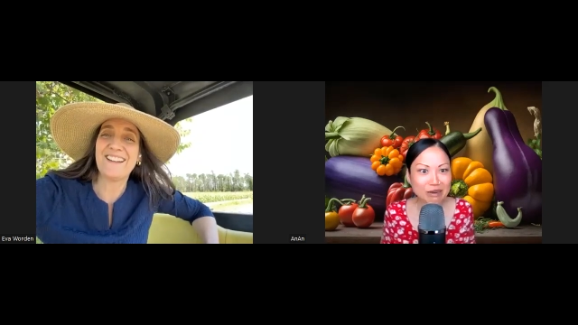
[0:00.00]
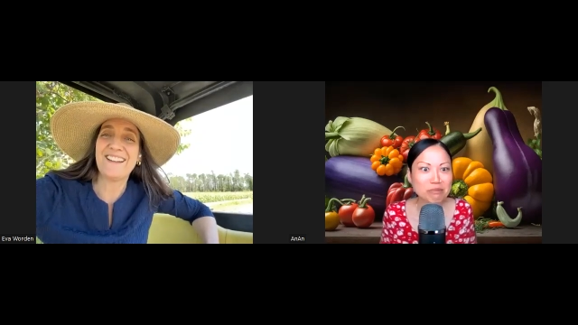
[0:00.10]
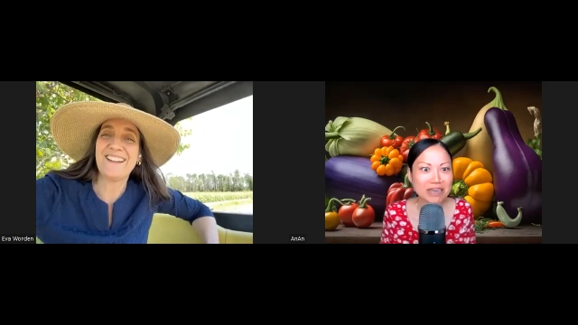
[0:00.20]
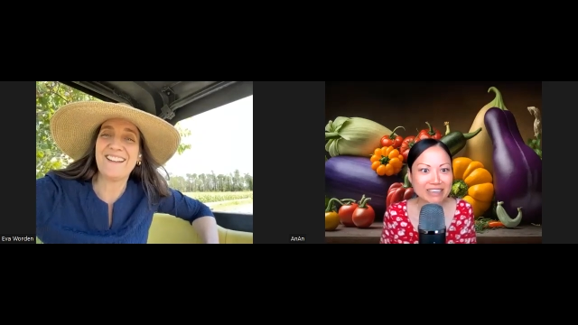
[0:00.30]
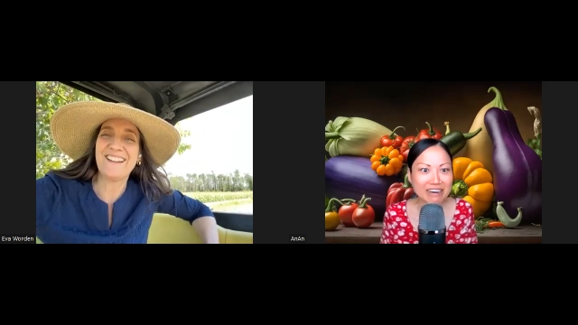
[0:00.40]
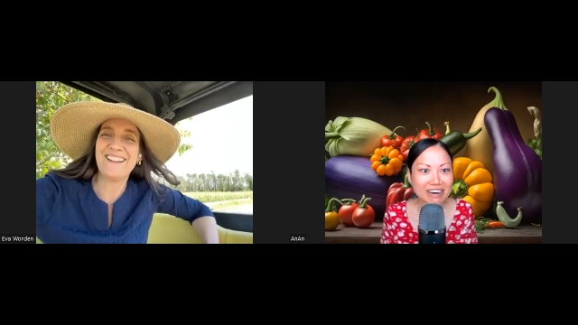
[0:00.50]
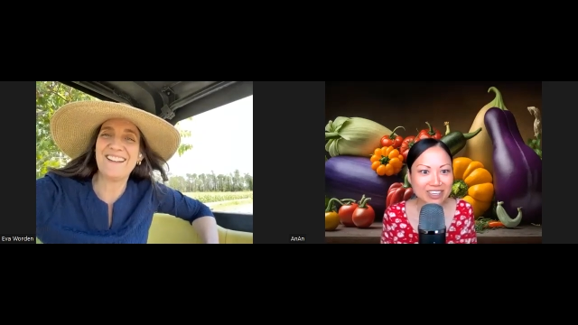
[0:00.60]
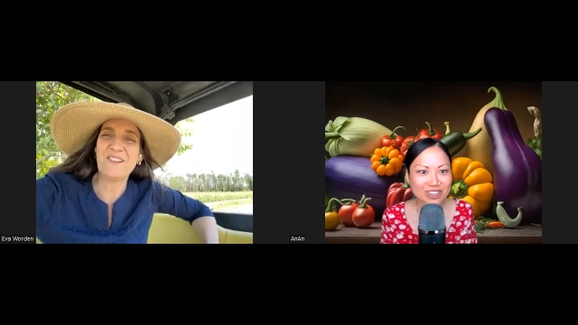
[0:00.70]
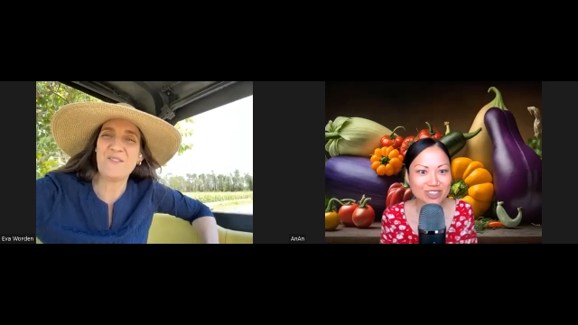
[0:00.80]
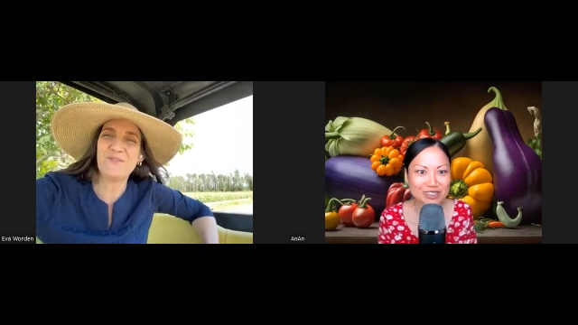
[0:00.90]
Speaker 1: Oh my
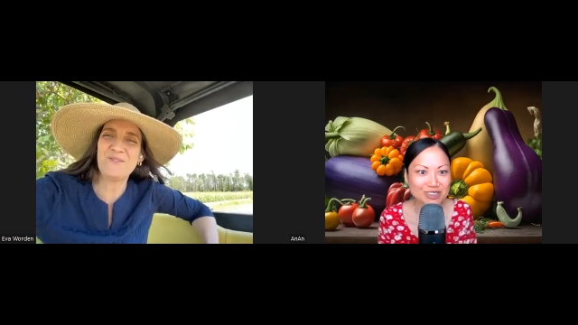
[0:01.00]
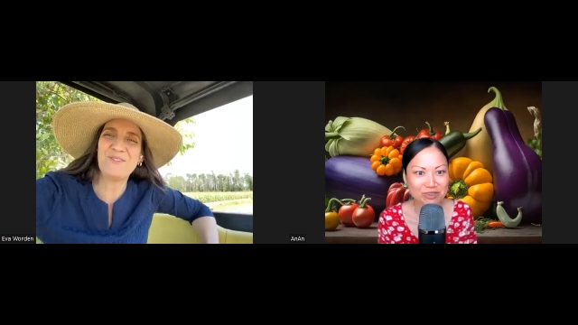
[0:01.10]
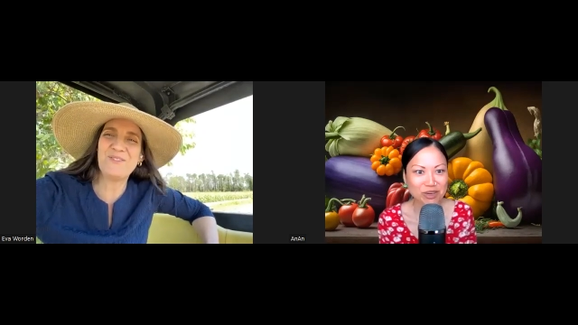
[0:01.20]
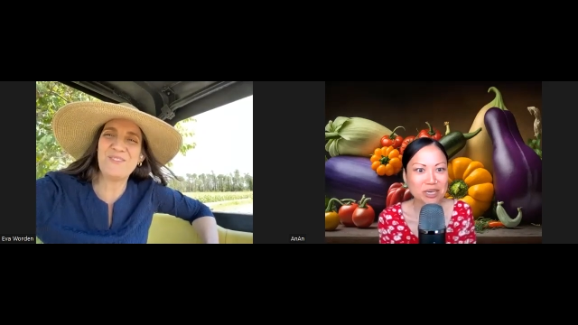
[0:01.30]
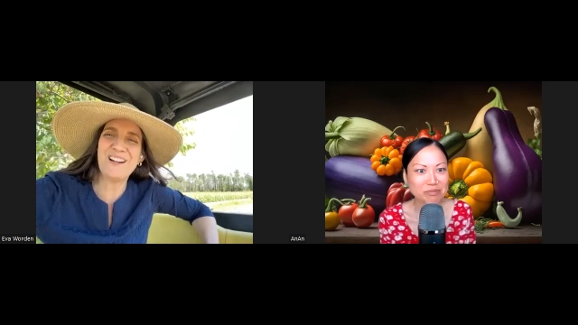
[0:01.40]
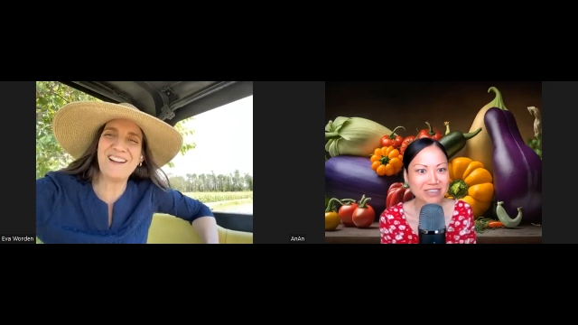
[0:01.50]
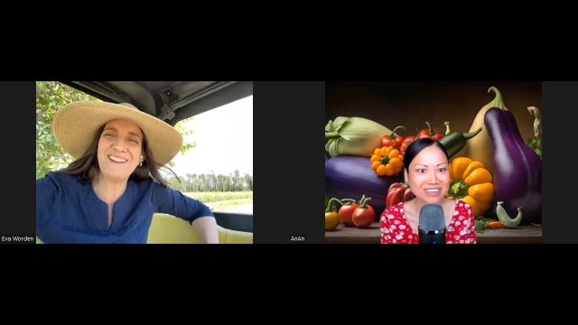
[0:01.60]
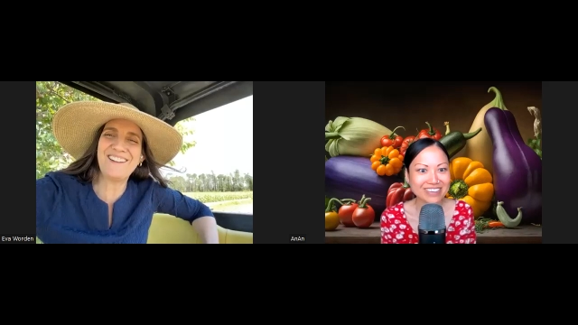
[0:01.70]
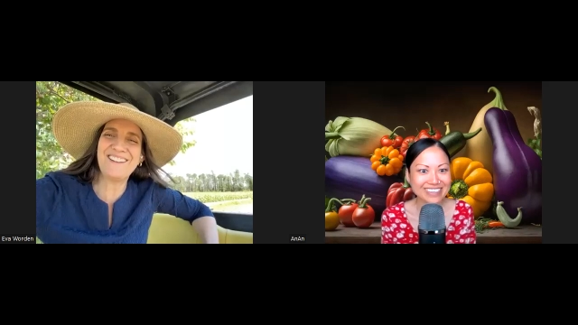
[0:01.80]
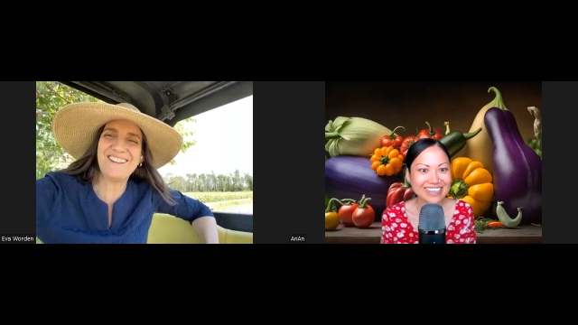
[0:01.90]
gosh, it's a mm,
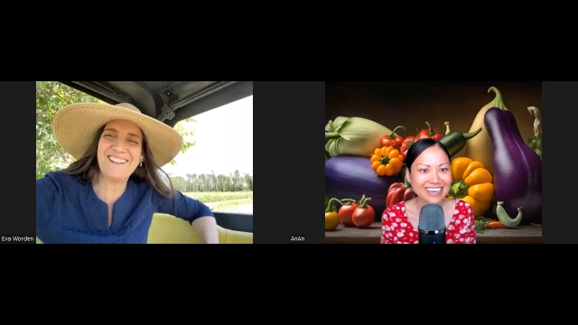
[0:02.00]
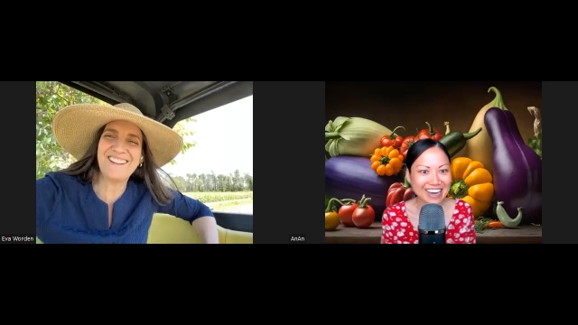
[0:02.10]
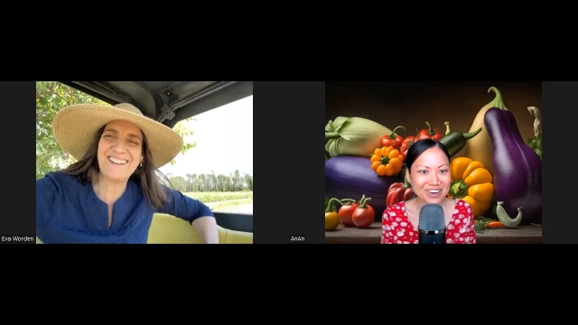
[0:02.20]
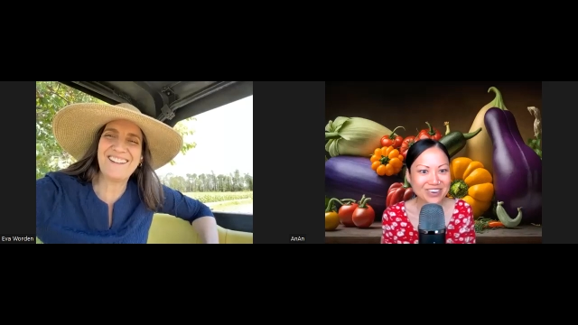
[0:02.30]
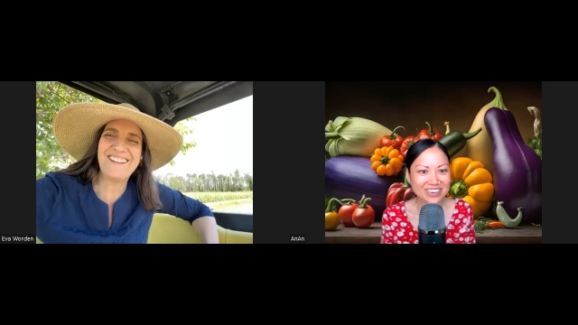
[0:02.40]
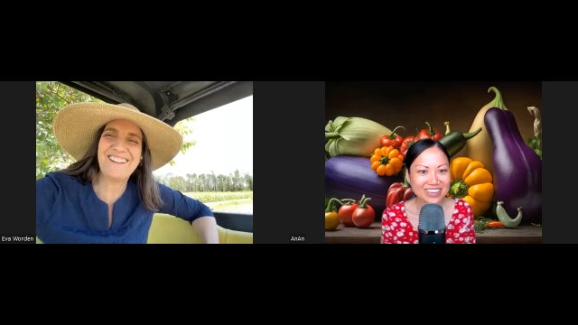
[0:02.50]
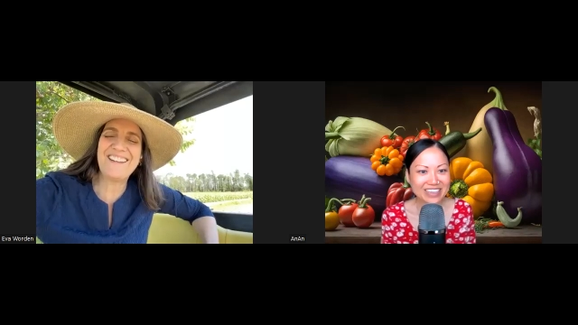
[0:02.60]
right, you know?